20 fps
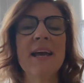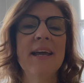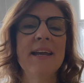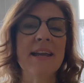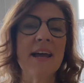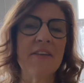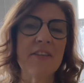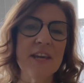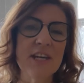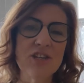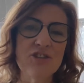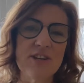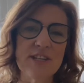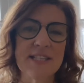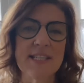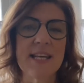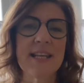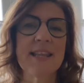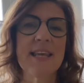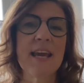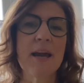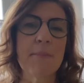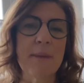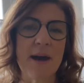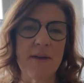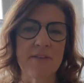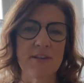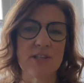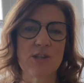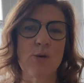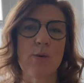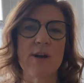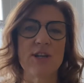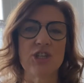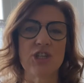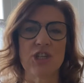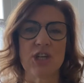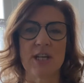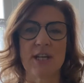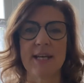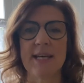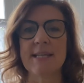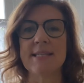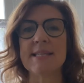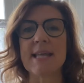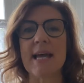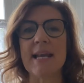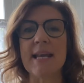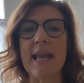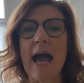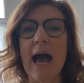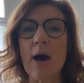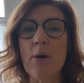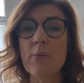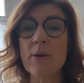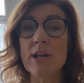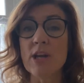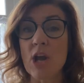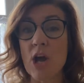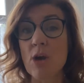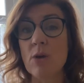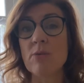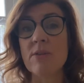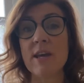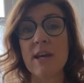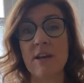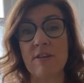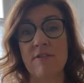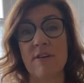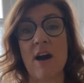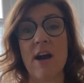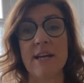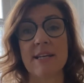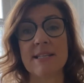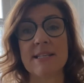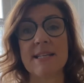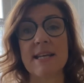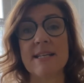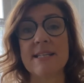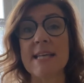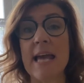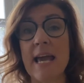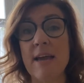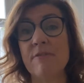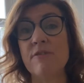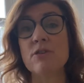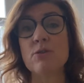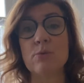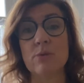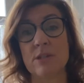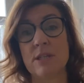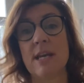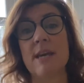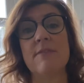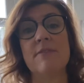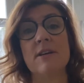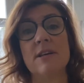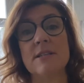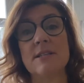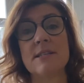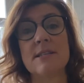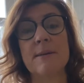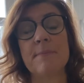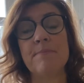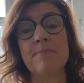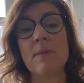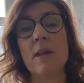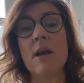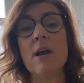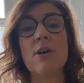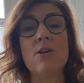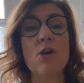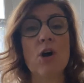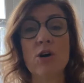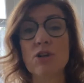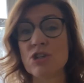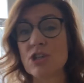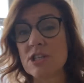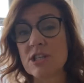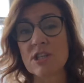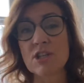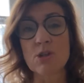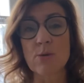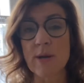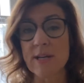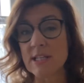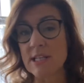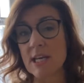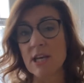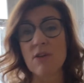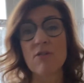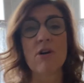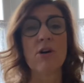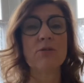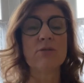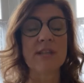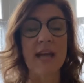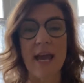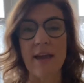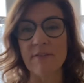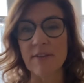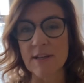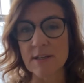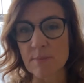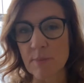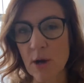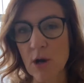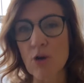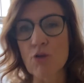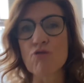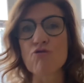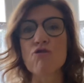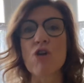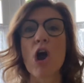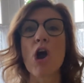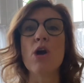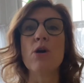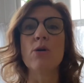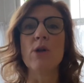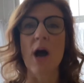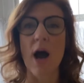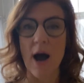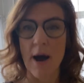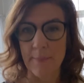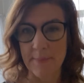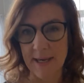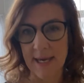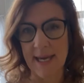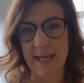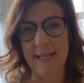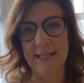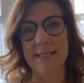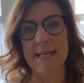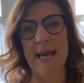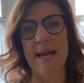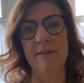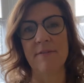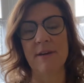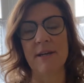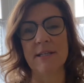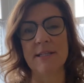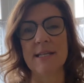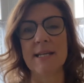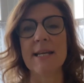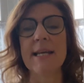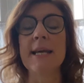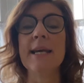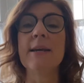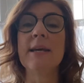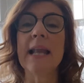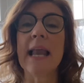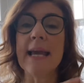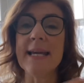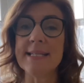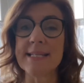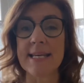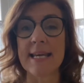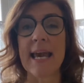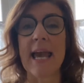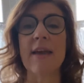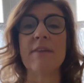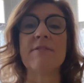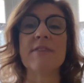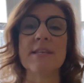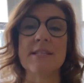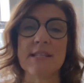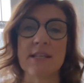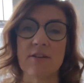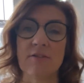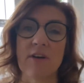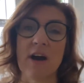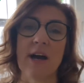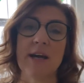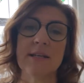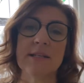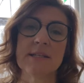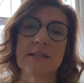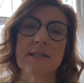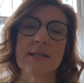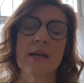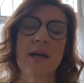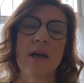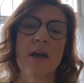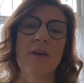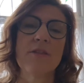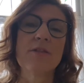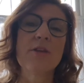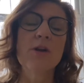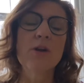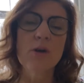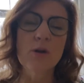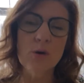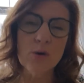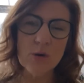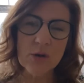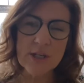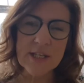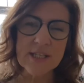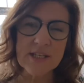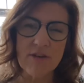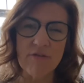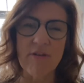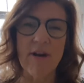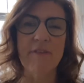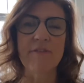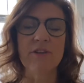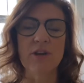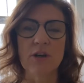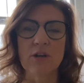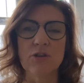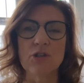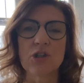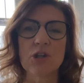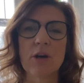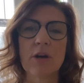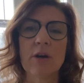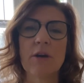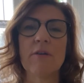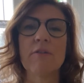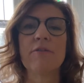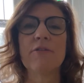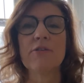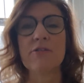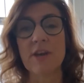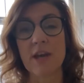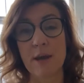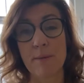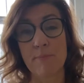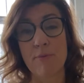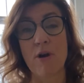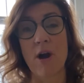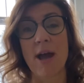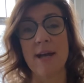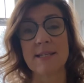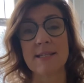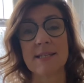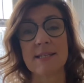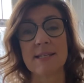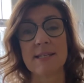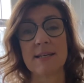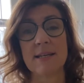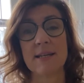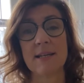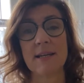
Now, the interesting thing about this question is that now we know the advice that David would give us. Not just the 20-year-old David, but grown-up King David. And he later gave this advice. The Lord is a refuge for the oppressed.